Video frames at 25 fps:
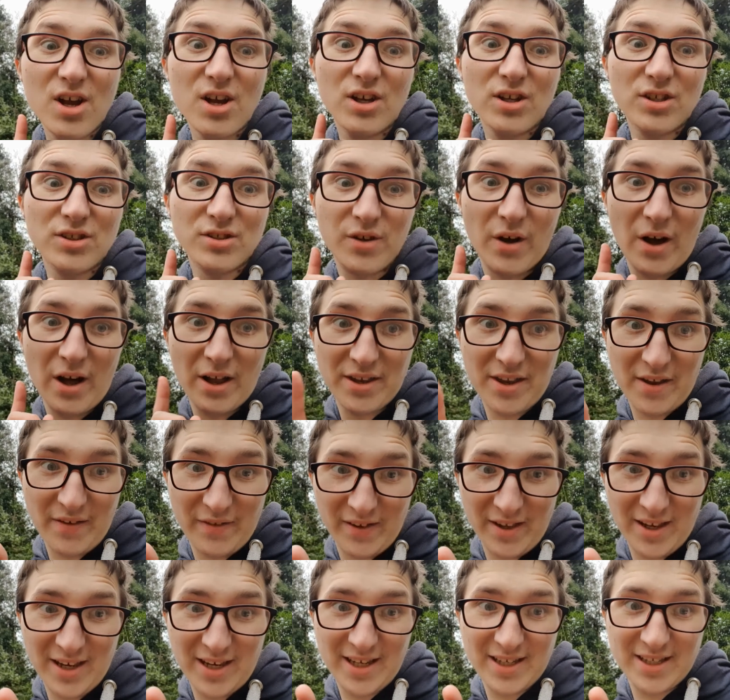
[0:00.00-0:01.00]
so I'll
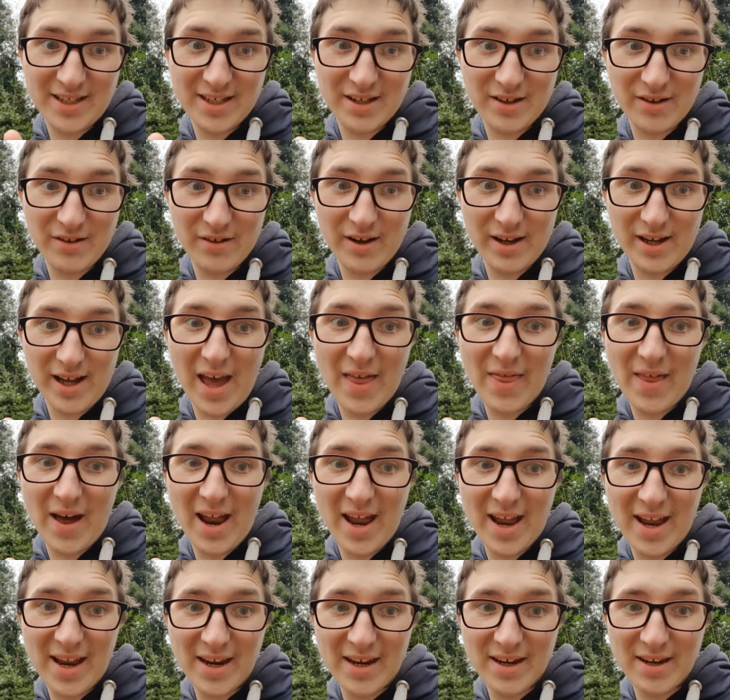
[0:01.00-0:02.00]
definitely need to get
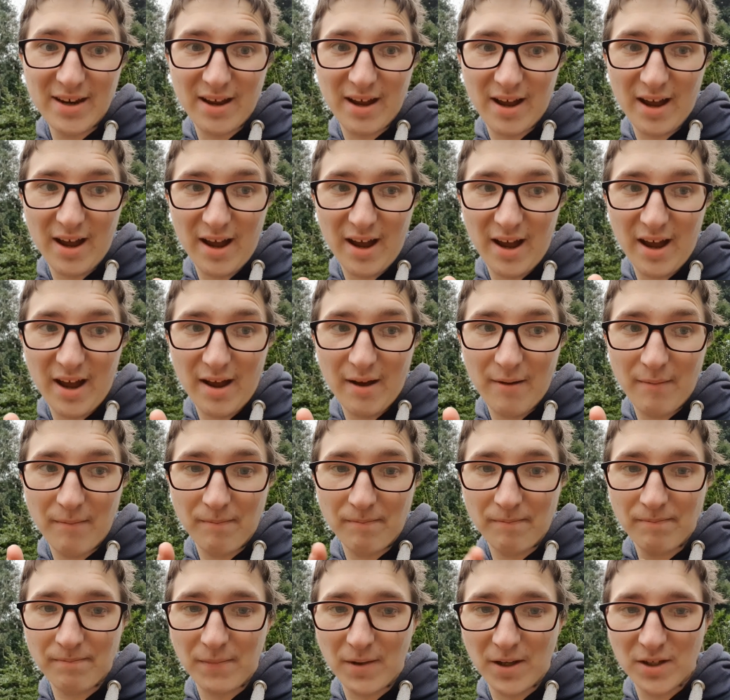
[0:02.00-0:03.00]
that in
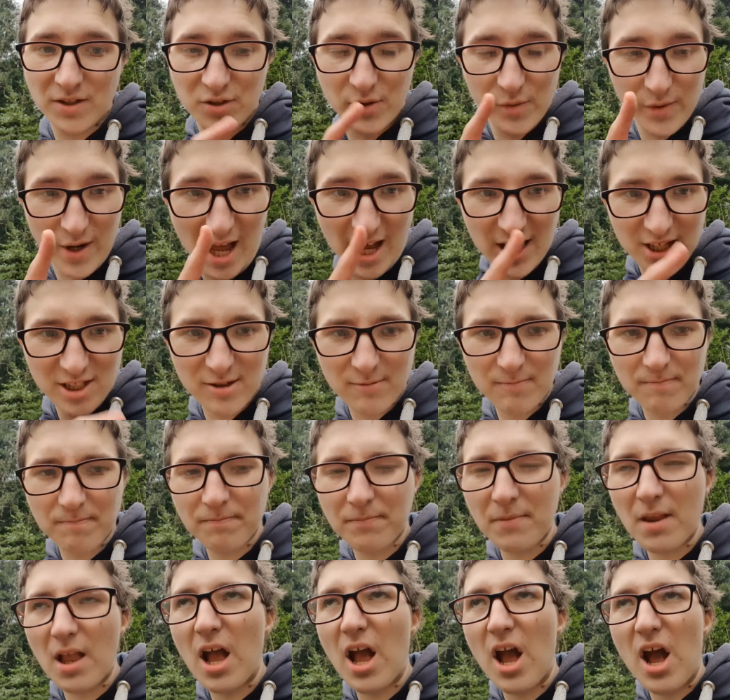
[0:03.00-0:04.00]
as soon as.
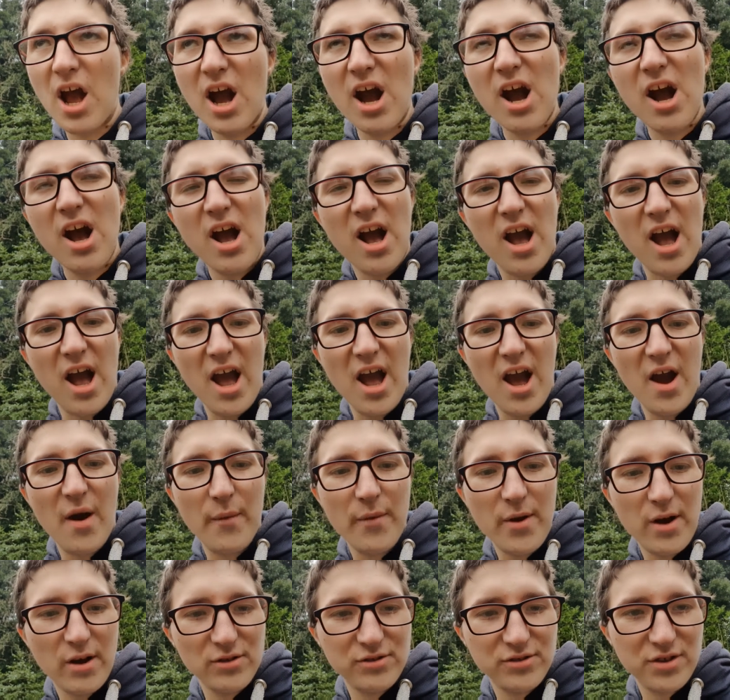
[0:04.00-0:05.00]

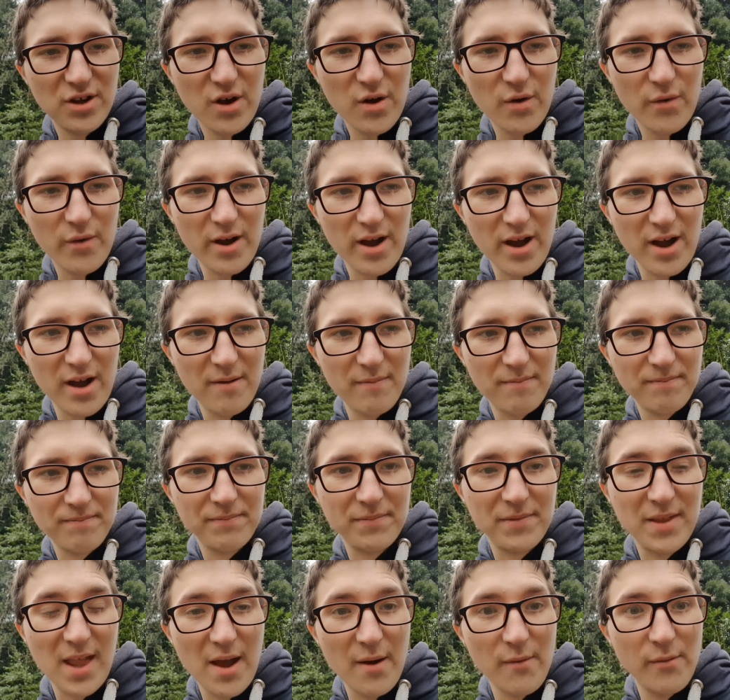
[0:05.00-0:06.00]
We also
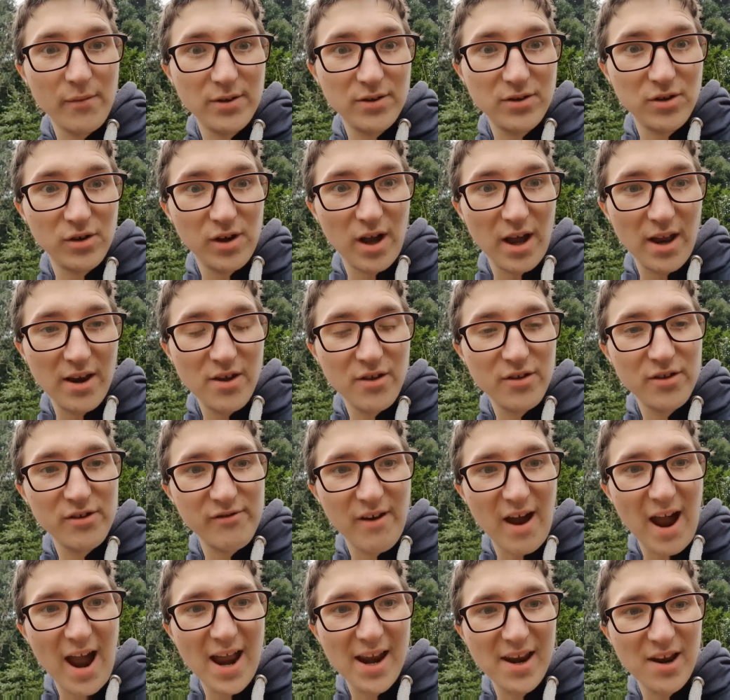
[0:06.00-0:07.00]
then we took another
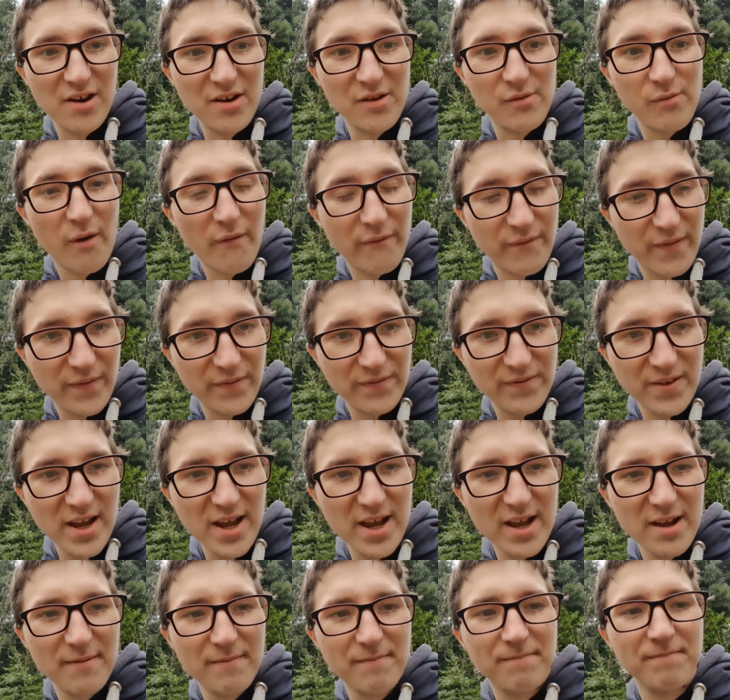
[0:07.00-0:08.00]
ride on a
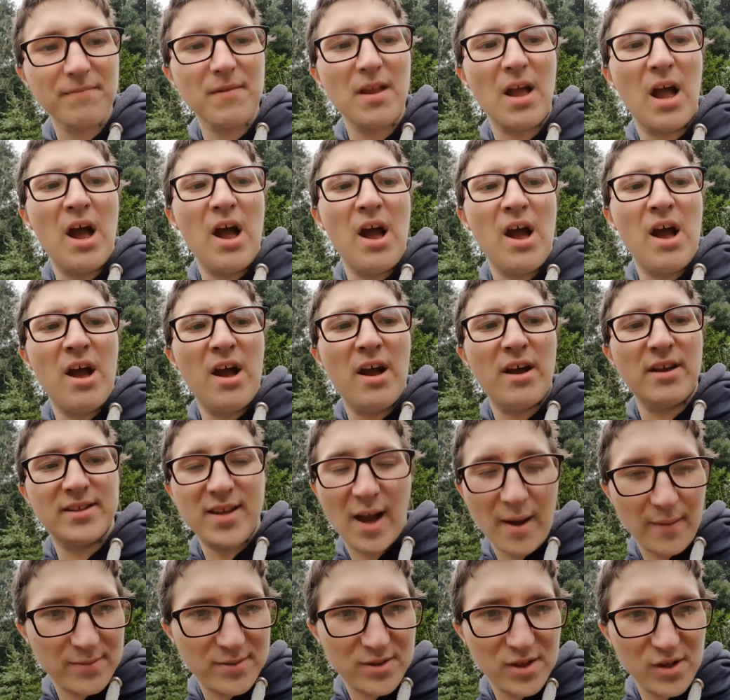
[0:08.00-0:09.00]
150
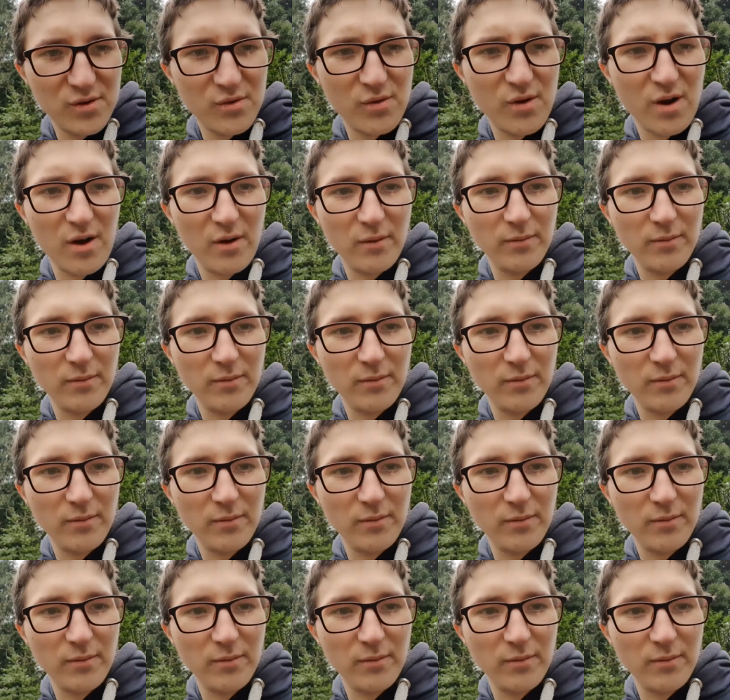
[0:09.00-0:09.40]
Type 2 up